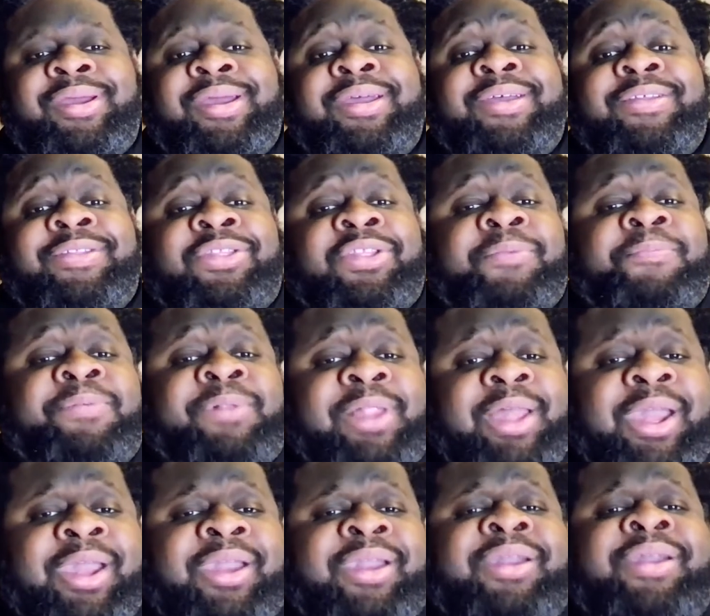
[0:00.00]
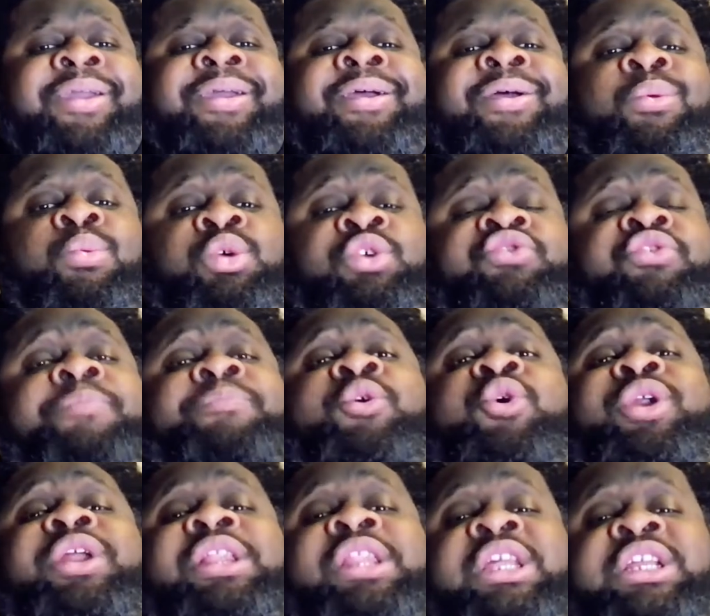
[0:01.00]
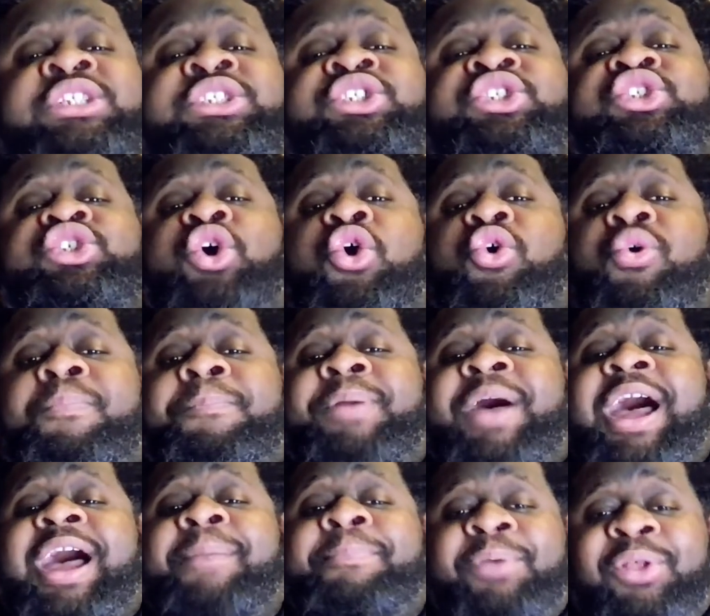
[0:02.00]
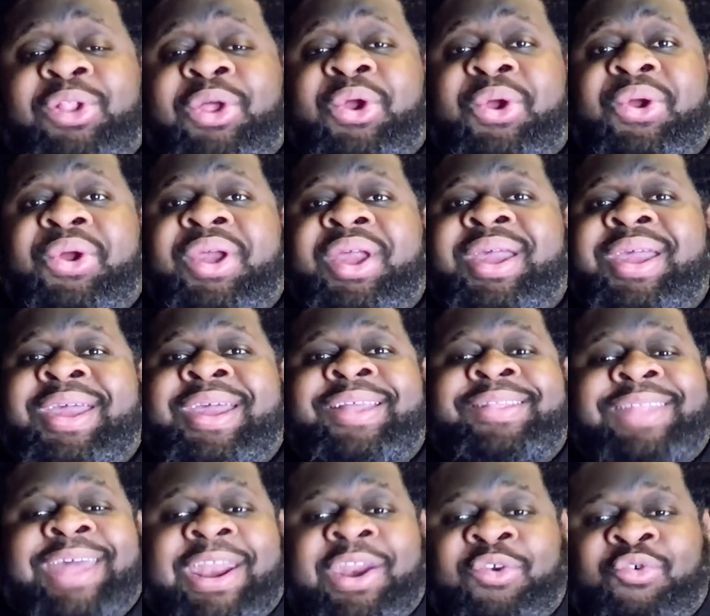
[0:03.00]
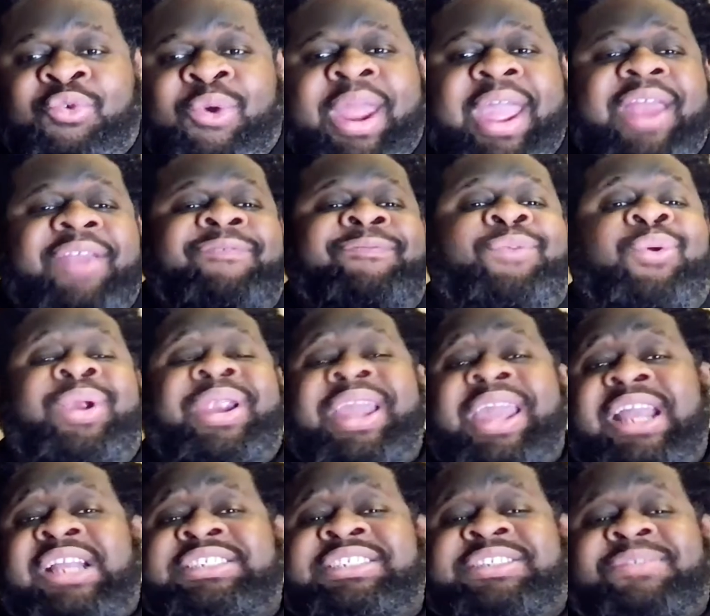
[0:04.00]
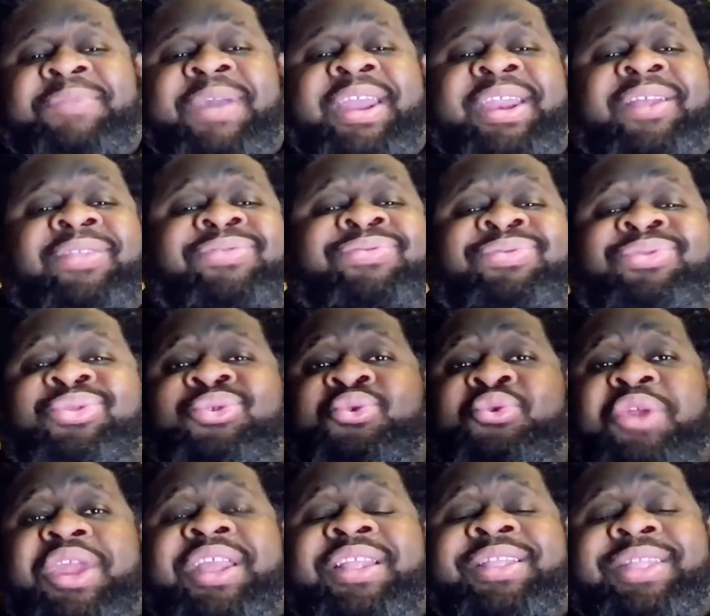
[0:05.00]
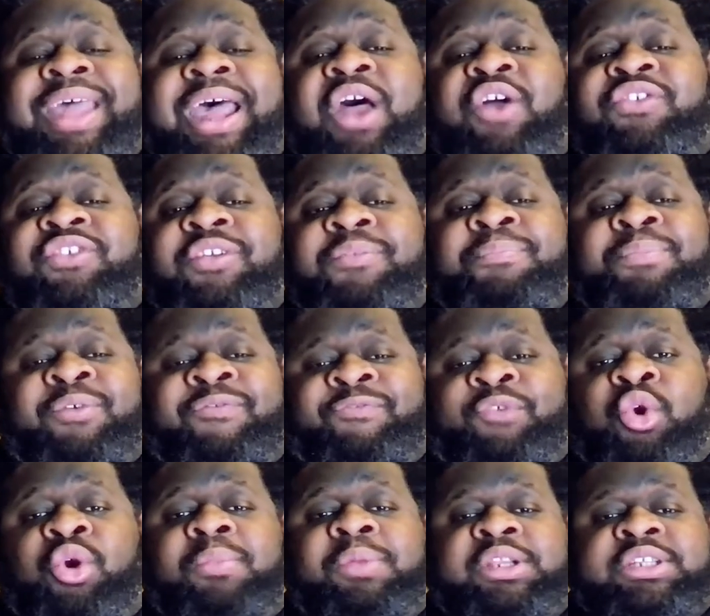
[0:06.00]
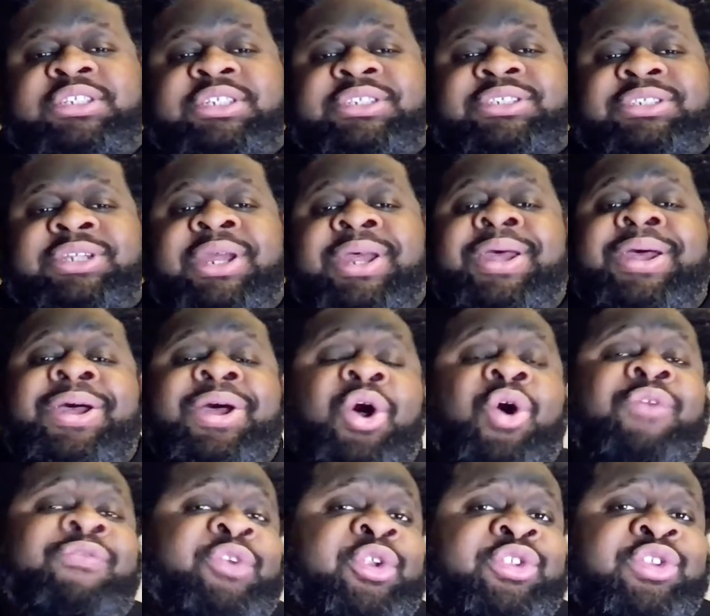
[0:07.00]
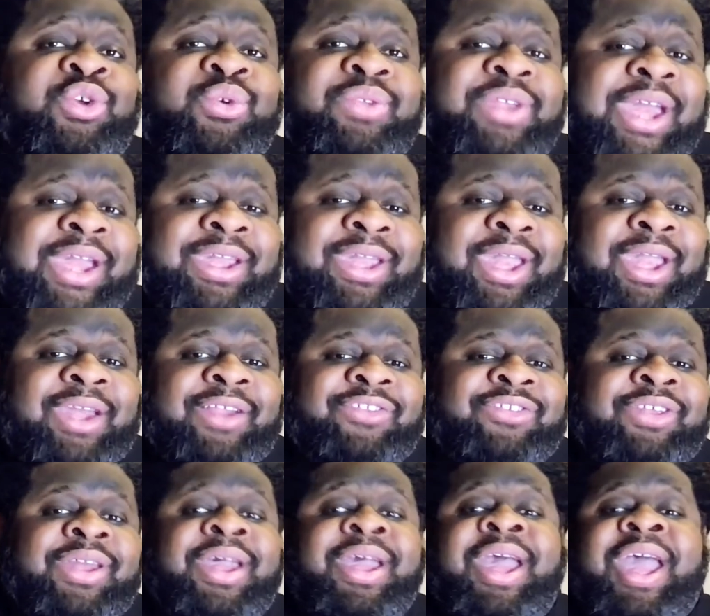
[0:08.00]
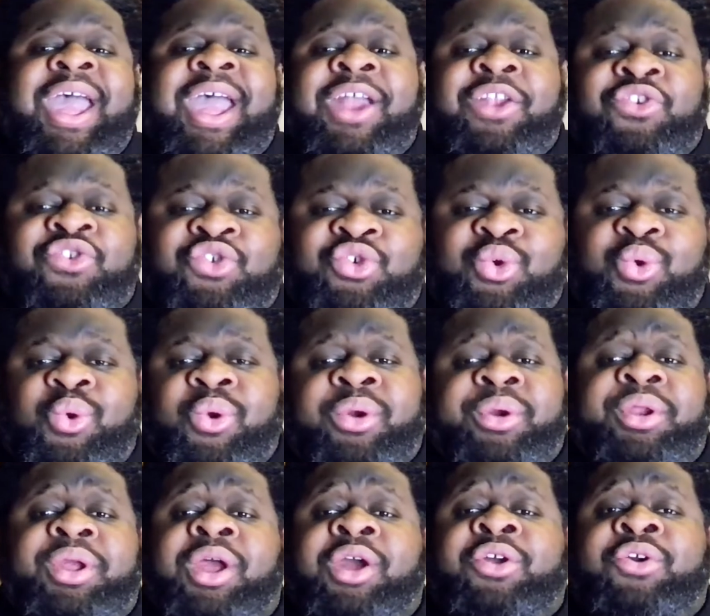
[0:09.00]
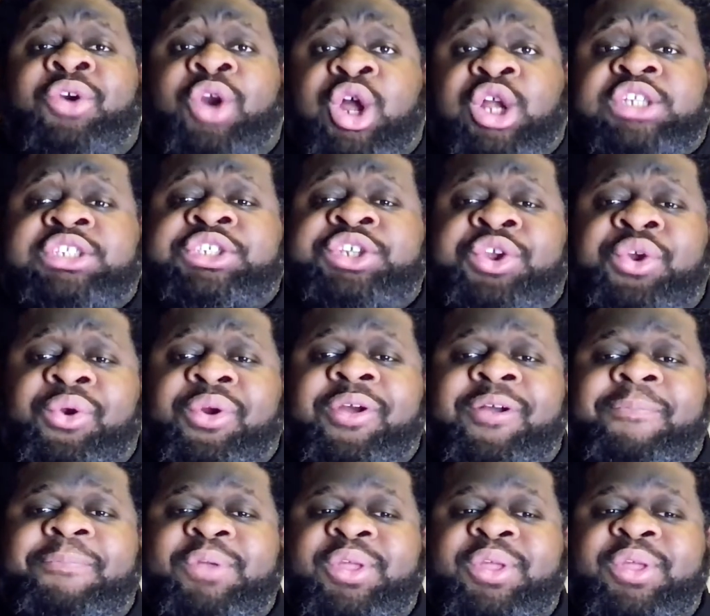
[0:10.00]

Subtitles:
The play was reportedly so popular that it ran for an estimated 3,000 performances over 2 decades and toured across Europe.